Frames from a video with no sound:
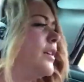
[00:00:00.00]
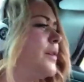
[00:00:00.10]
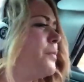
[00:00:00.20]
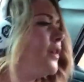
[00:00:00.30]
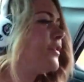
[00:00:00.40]

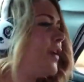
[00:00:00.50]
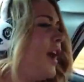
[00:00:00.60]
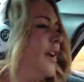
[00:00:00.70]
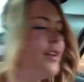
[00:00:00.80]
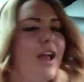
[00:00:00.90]
Keep on
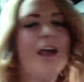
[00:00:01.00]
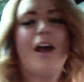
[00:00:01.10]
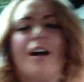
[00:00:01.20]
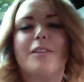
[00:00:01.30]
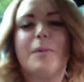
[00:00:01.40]
trying.
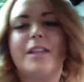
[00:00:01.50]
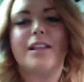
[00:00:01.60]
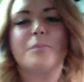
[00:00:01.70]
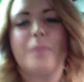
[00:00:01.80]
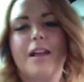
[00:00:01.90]
Other bees
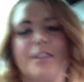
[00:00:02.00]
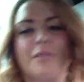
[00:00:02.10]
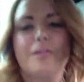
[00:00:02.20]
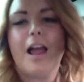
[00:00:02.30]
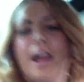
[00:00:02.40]
and birds are
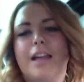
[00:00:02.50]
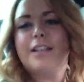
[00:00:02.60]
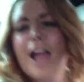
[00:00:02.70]
flying.